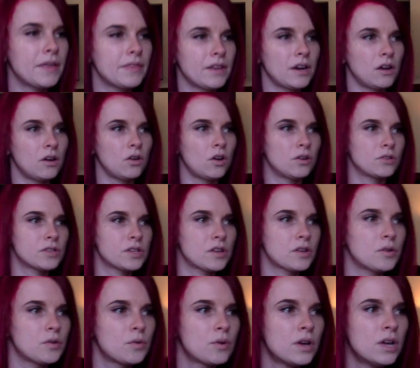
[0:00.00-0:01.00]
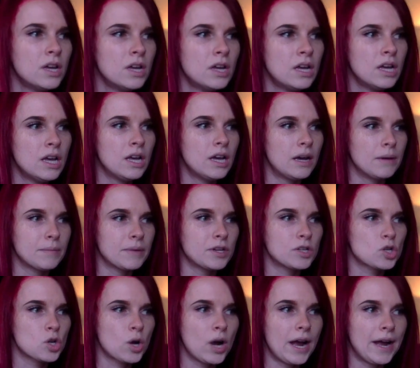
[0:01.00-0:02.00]
then I'm going
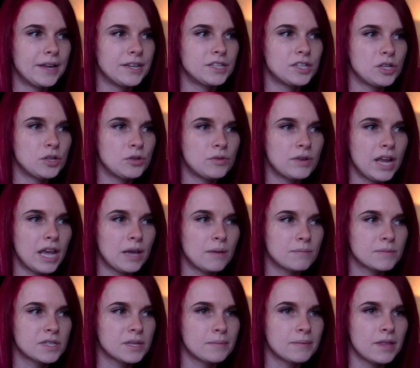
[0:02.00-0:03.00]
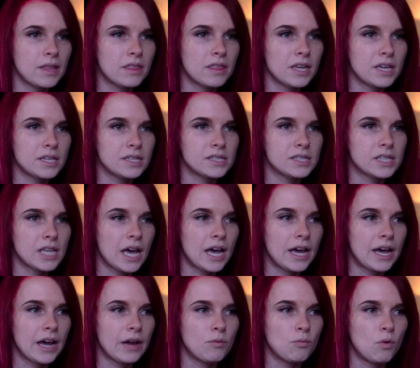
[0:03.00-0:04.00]
to try to name some of the things that
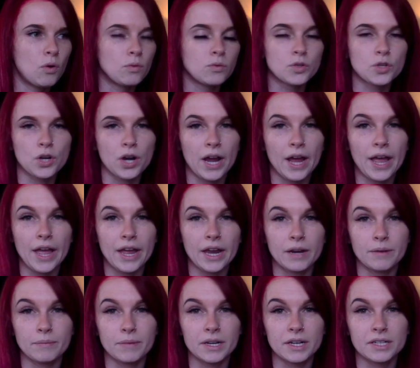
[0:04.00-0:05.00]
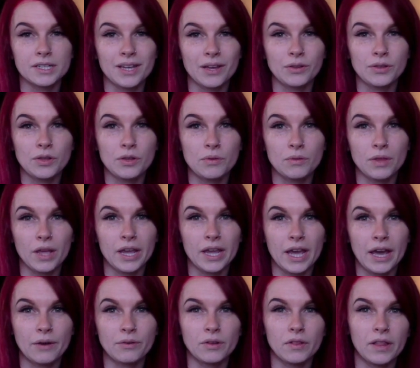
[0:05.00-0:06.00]
I won't try, and I'm going to tell you like
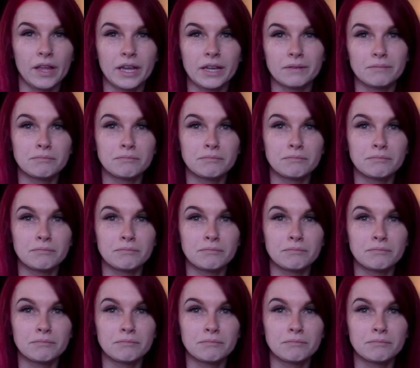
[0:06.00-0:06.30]
how to like